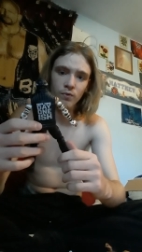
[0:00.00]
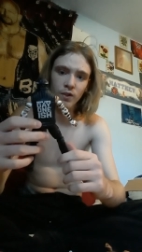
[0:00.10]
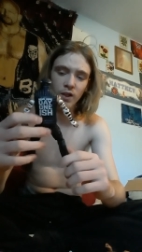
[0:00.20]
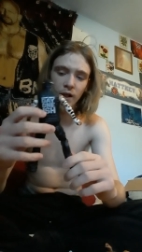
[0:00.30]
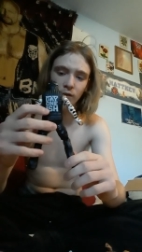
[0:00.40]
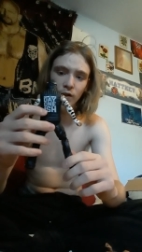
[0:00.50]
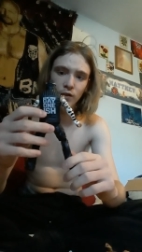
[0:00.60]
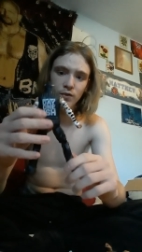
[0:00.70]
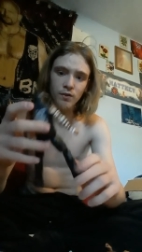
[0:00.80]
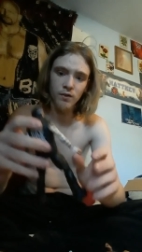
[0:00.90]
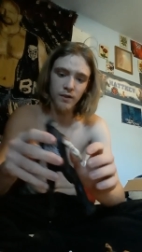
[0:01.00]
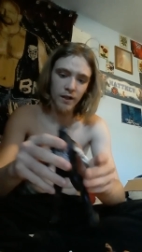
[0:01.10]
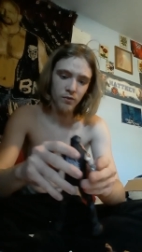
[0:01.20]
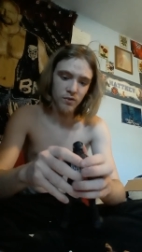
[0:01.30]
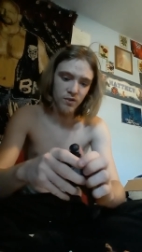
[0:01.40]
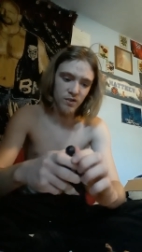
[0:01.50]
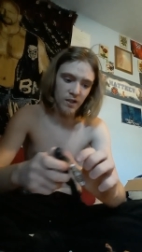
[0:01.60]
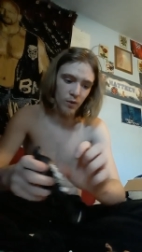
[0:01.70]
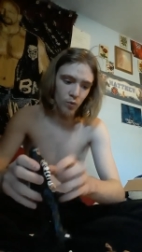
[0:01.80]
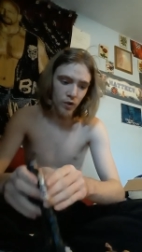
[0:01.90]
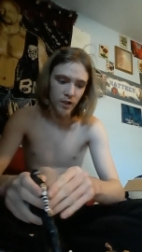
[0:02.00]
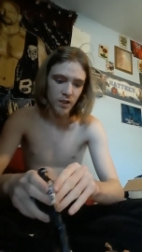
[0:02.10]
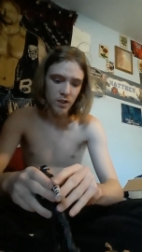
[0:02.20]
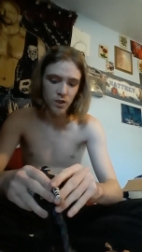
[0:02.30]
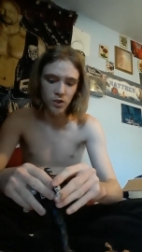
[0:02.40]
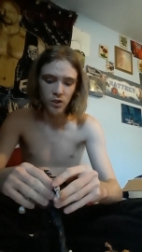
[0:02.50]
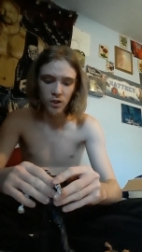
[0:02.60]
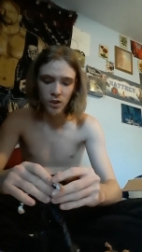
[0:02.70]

he could have the down since day one-ish.